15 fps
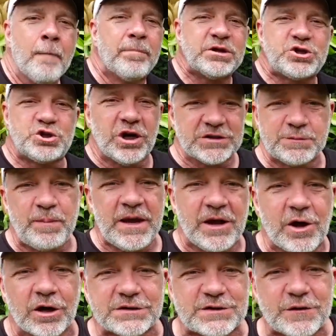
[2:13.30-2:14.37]
But just
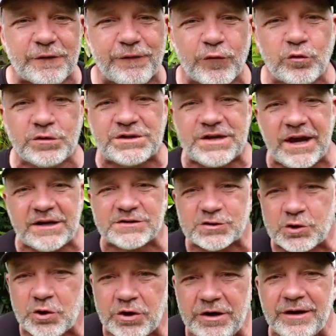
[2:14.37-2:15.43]
because the fruit tastes
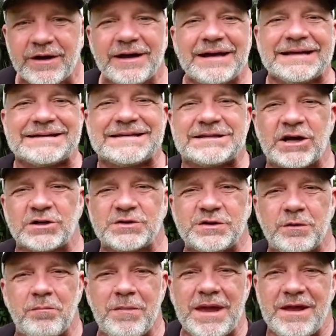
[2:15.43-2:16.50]
good, it
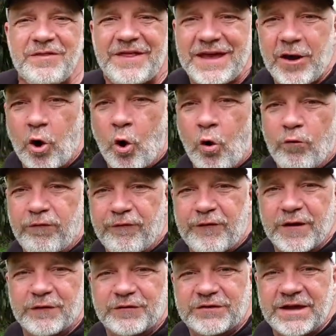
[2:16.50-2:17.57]
doesn't mean the
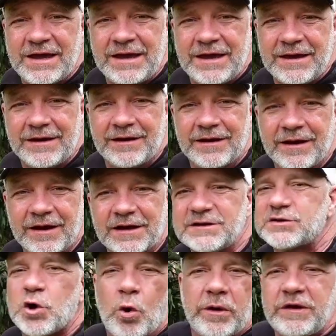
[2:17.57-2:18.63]
015 is
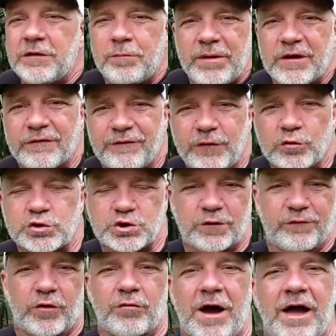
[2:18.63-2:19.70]
going to be a future
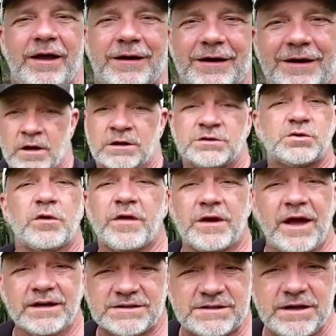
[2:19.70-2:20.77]
variety. So the
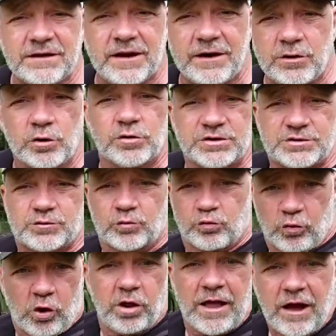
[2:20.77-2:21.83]
next thing they do is
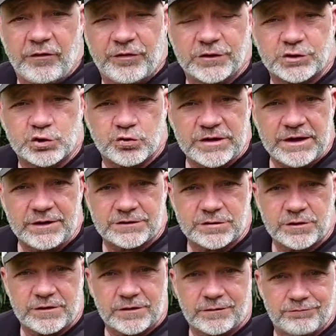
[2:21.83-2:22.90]
roll out the tree to
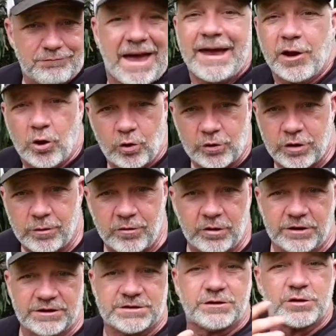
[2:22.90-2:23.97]
the mango
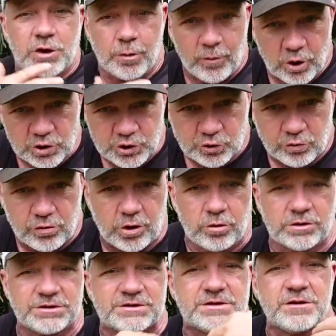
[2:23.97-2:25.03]
community, to the commercial
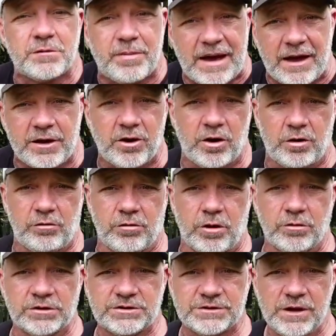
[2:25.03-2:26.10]
growers, to the backyard
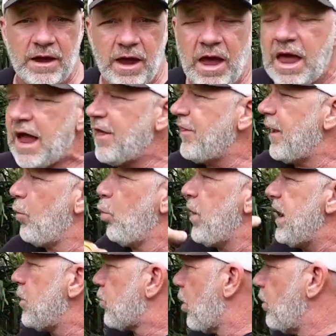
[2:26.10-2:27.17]
growers. And then
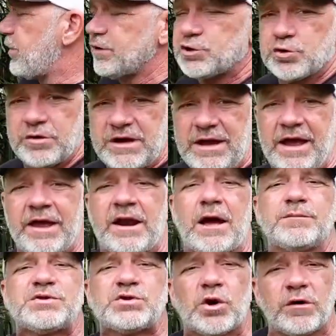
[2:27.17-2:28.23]
we grow the tree and
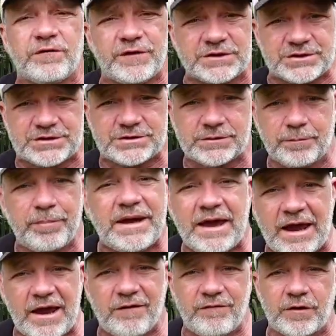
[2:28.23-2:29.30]
observe its
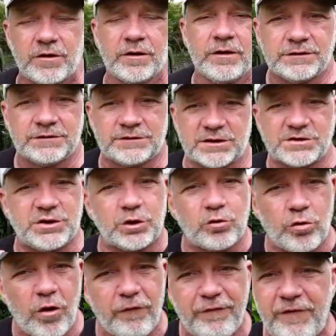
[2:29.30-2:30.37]
behavior. Does it
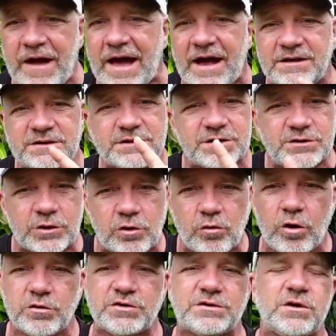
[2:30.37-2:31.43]
grow fast? Does it
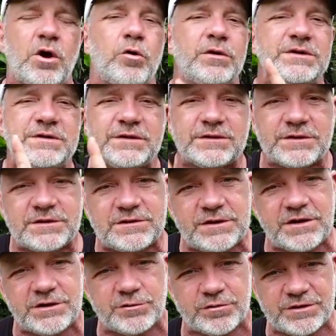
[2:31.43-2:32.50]
grow slow? Is it
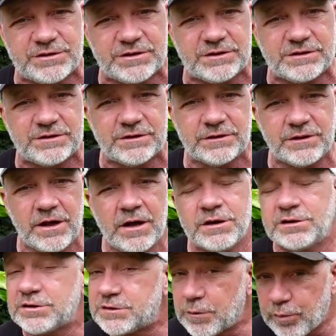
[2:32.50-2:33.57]
disease resistant?
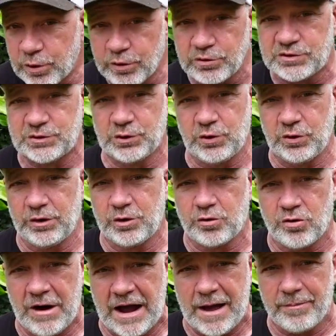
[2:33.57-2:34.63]
Does it produce a good
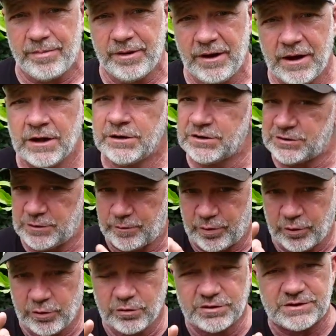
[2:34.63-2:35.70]
crop? Does it
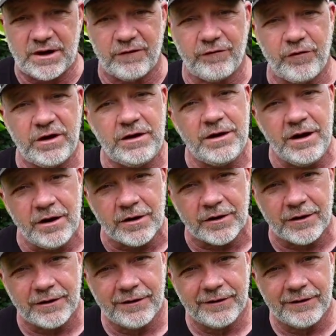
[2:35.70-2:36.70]
produce every year?